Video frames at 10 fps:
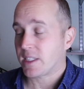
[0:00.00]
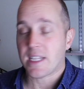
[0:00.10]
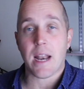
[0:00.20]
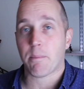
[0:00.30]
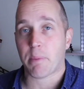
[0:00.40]
is
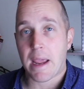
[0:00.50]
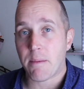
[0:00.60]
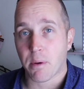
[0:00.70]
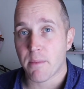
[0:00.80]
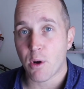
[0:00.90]
not a
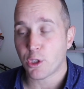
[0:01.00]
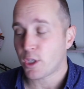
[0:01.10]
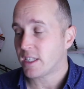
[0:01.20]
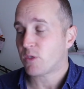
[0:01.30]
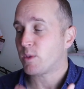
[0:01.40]
paid
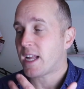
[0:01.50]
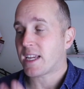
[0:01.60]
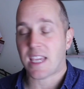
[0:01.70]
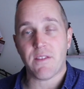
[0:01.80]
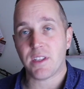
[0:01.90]
promotion. This was
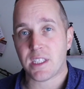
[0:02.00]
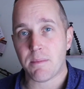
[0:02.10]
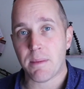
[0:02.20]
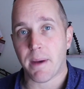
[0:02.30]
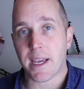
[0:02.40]
not given to
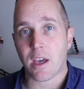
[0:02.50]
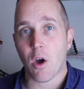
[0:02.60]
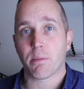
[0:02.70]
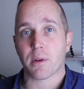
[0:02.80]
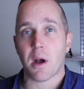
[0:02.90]
me by
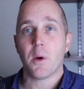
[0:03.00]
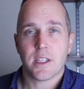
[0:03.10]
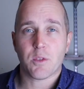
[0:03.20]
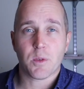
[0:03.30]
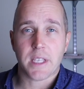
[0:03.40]
GoPro.
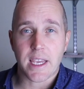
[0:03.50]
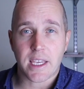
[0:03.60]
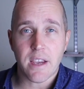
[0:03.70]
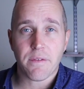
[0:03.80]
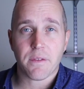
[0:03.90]
This was a
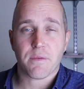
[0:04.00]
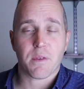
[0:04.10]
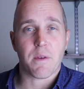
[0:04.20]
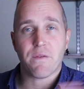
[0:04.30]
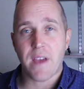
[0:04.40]
gift
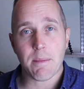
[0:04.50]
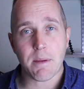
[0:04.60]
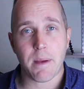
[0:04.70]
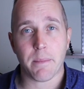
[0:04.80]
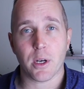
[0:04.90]
from a
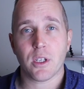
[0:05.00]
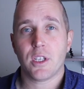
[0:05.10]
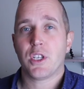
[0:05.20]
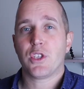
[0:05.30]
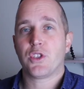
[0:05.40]
family member.
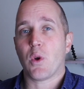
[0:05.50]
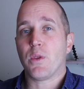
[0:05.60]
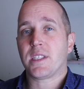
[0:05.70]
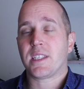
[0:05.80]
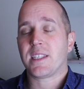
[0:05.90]
So
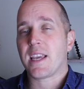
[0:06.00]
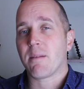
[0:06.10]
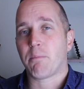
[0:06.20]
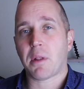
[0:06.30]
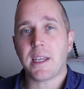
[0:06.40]
this is a
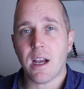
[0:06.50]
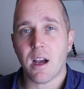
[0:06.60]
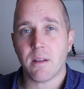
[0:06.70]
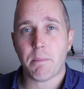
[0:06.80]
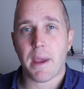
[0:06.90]
complete
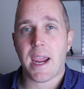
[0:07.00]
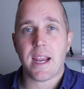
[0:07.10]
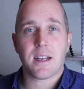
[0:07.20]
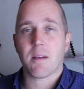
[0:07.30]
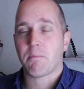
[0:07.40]

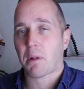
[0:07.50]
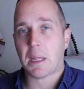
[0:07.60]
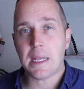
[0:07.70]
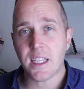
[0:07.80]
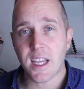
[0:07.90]
unpaid,
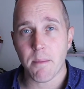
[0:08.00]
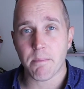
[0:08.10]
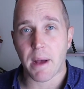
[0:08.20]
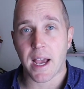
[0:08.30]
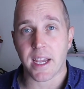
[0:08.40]
completely
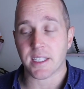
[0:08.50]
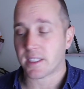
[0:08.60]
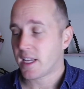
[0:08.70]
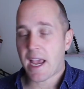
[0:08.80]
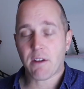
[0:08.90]

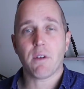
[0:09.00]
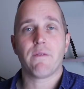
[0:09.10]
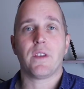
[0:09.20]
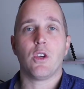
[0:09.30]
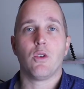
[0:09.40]
unbiased tech
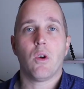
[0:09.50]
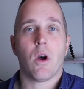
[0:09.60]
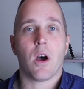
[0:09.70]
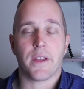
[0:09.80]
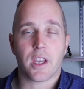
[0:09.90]
review
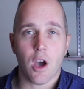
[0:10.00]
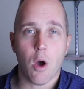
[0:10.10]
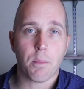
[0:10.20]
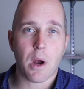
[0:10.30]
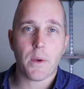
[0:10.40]
on the
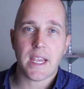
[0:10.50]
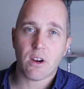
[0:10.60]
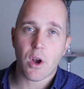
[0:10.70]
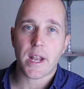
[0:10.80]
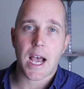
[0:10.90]
GoPro
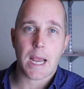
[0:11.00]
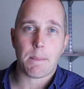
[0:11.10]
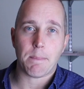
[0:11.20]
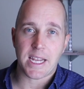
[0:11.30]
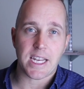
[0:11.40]
Hero
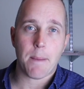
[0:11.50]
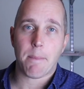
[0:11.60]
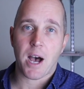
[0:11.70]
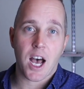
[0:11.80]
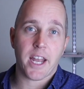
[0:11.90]
9 Media
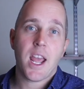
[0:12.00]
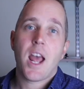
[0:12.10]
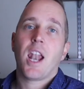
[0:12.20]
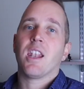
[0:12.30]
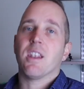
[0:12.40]
Mod.
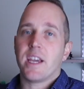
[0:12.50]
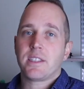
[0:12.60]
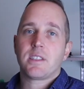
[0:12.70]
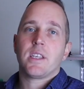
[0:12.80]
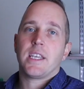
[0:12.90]

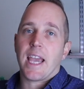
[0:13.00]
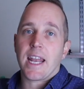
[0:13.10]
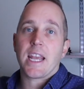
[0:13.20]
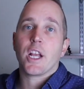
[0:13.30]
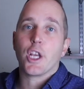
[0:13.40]
Let's
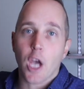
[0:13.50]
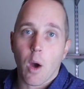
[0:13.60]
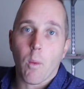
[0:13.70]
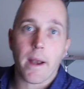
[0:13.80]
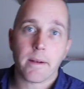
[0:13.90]
get it
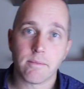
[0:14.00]
going.